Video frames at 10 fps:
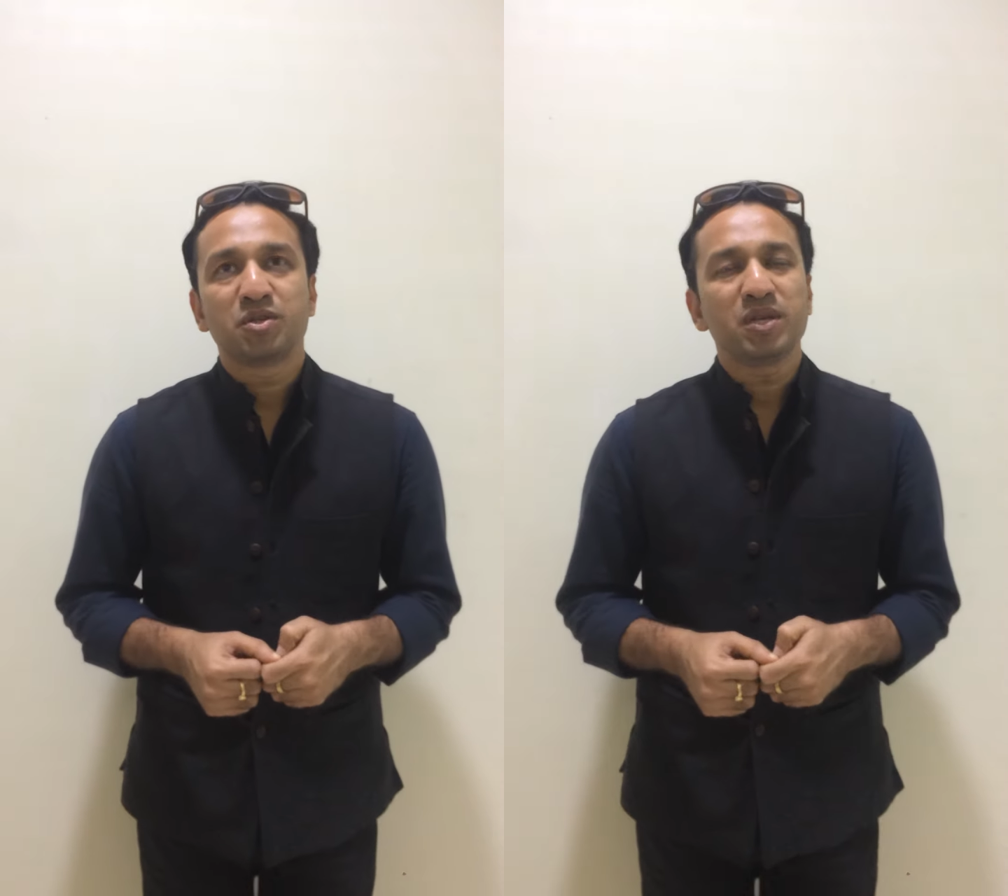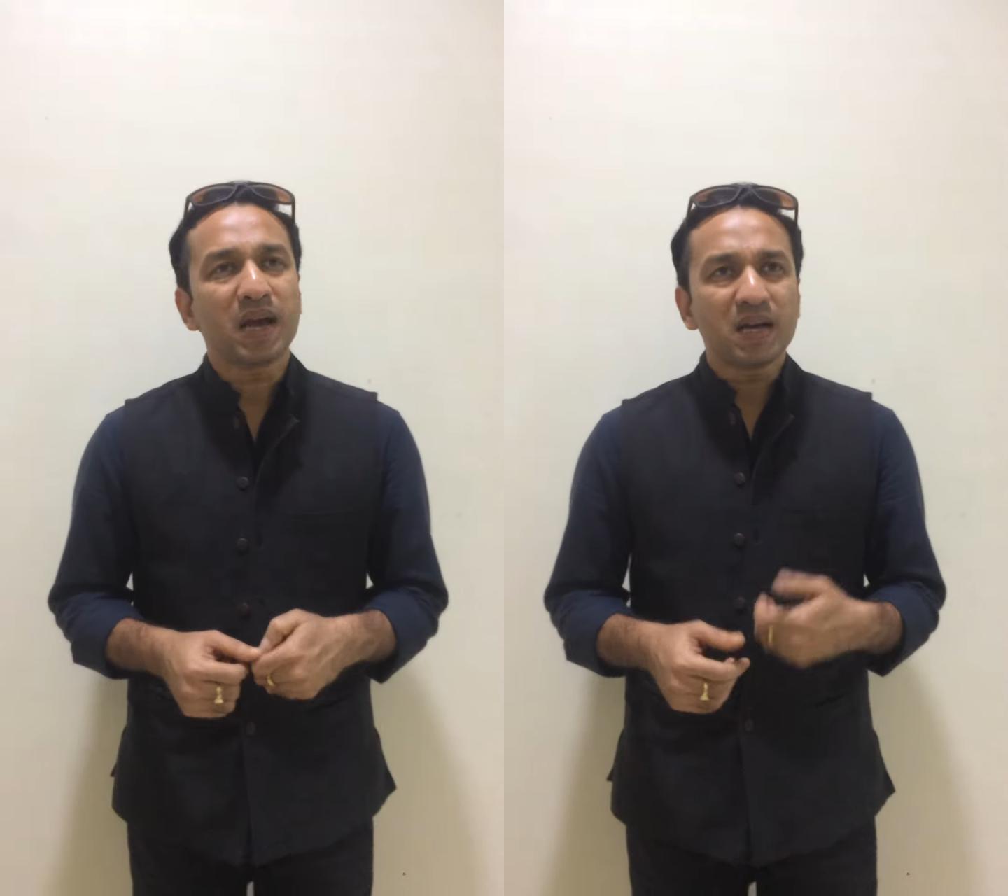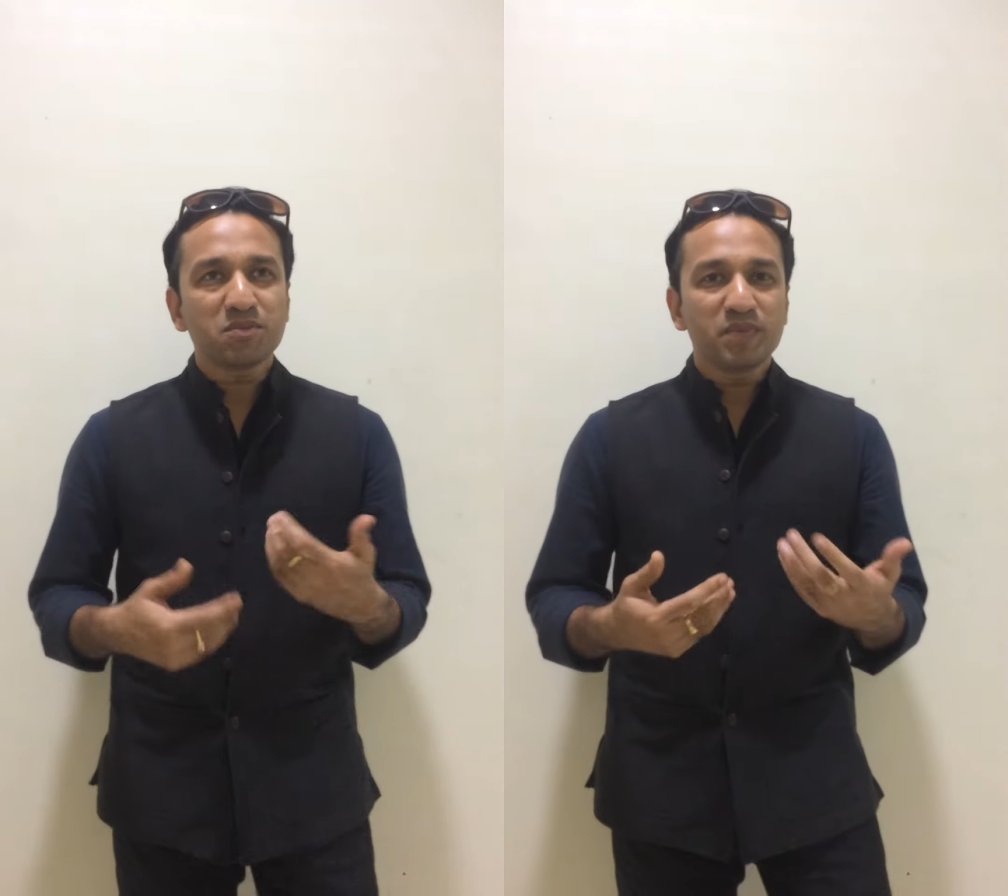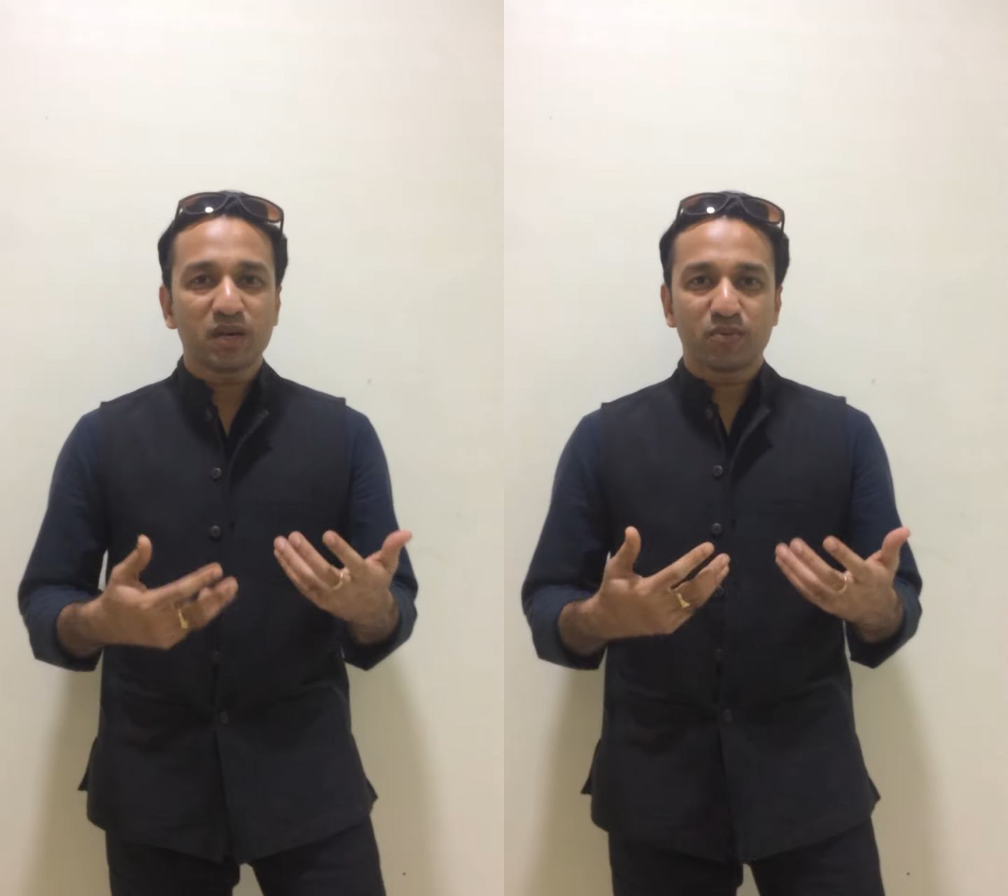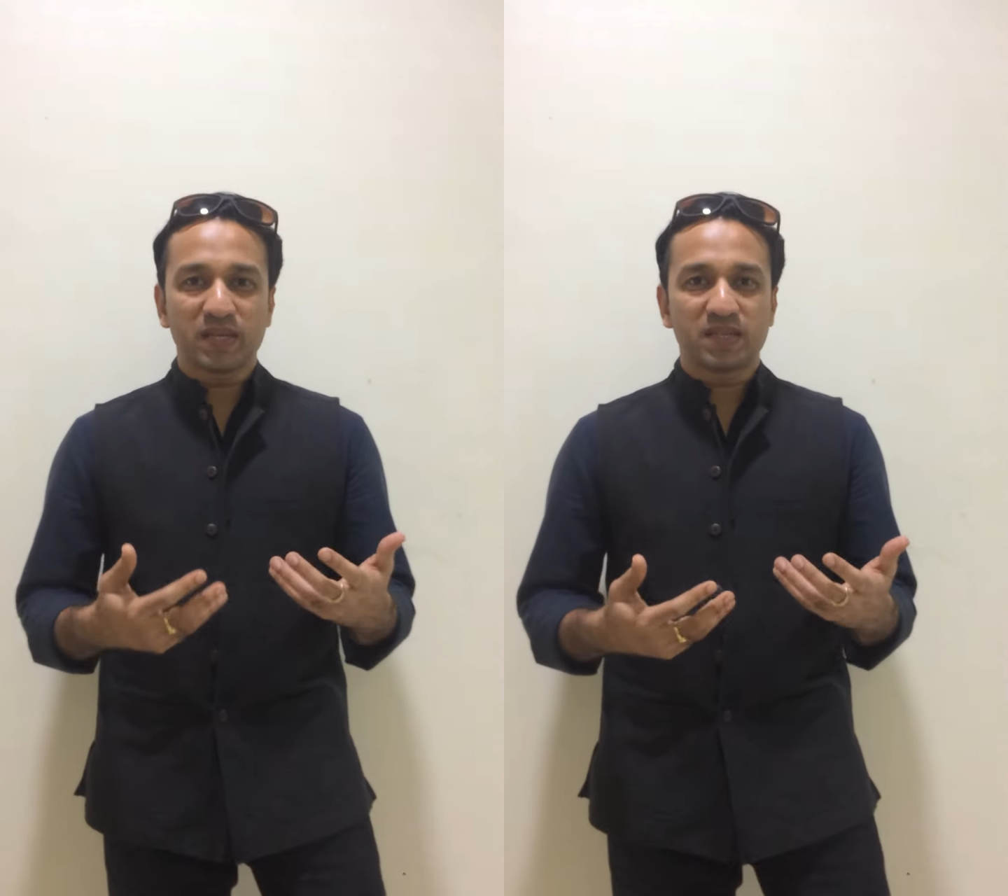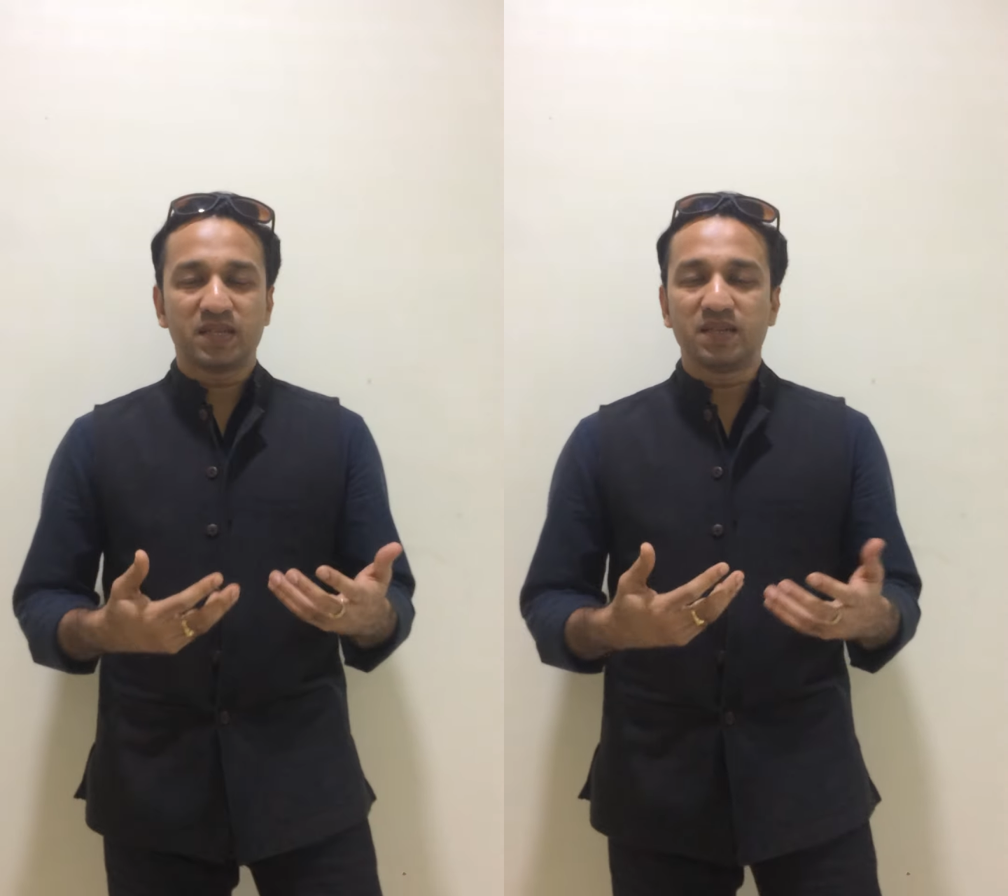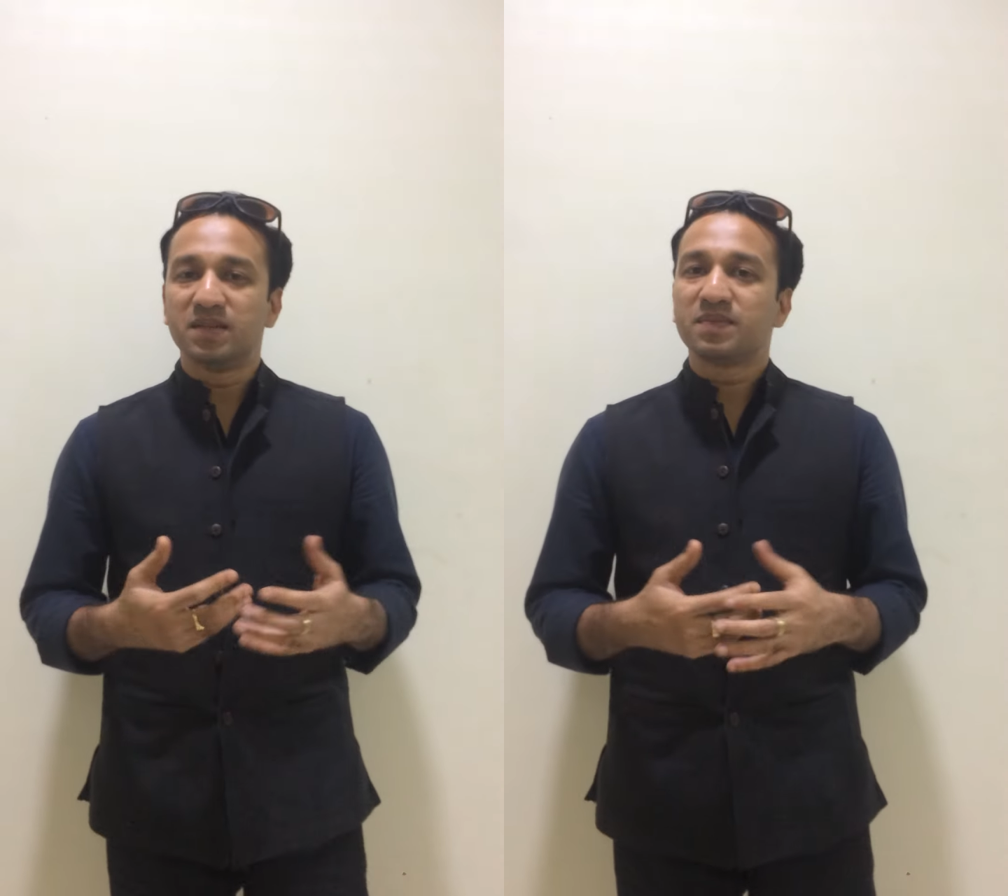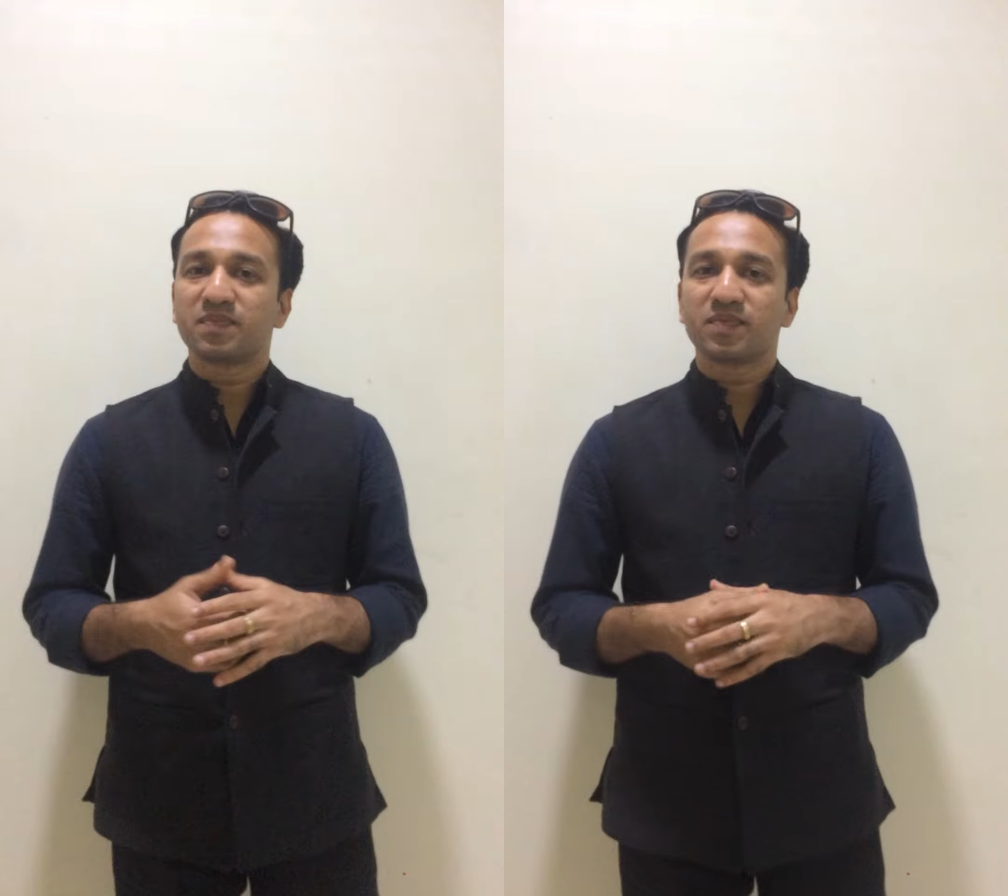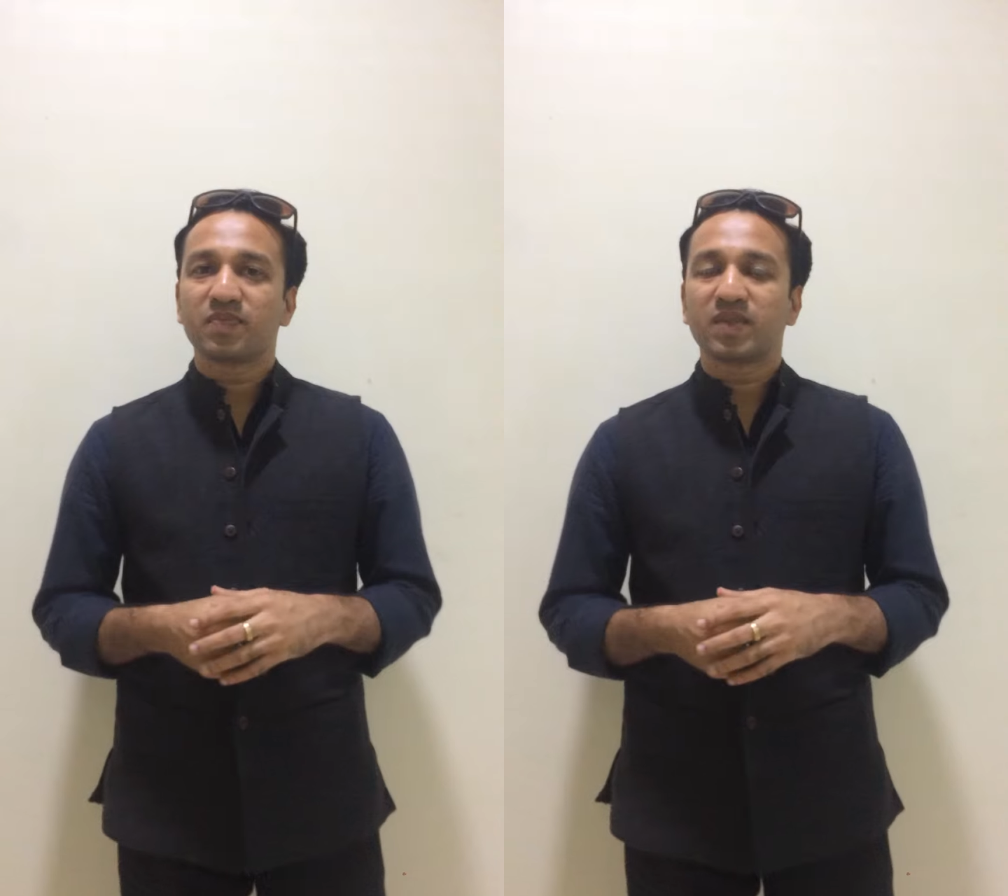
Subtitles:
she asked me a question.